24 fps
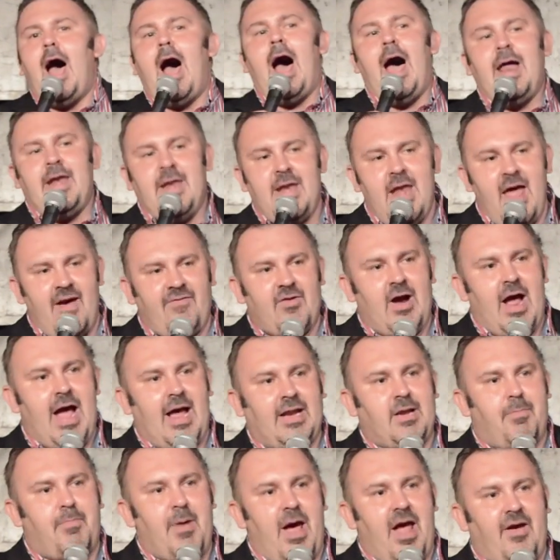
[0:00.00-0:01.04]
I never
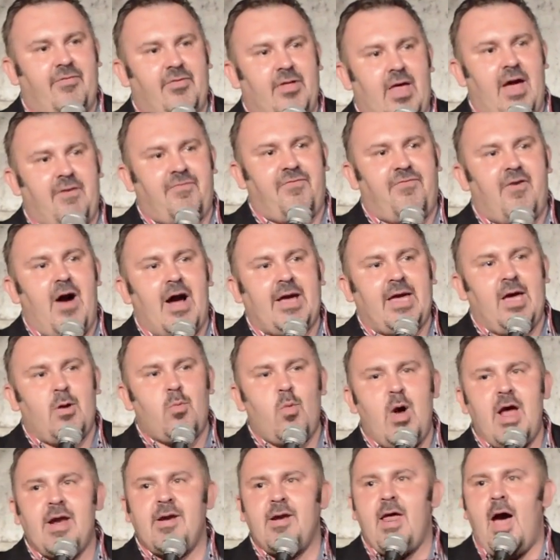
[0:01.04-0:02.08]
had to pay for that
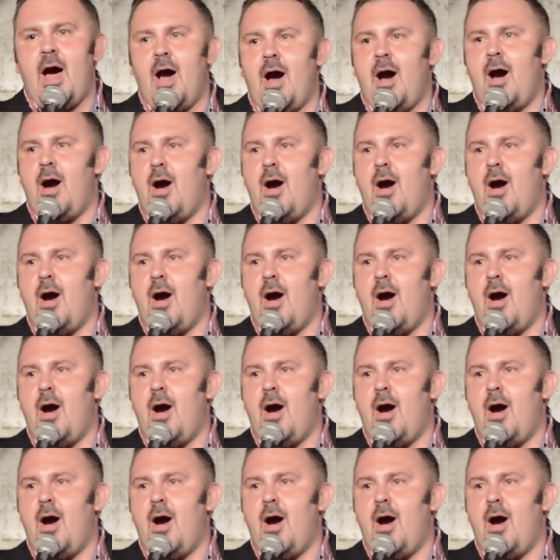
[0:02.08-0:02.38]
fucking window.